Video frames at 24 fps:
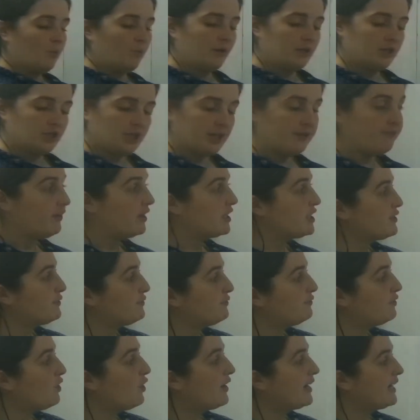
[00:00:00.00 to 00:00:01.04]
which if I
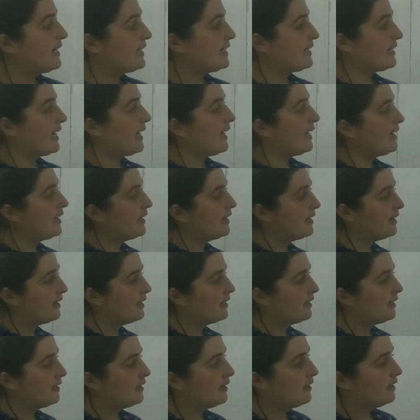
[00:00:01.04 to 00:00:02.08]
divide that
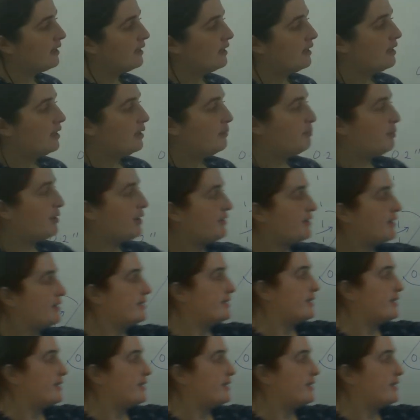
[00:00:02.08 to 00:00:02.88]
by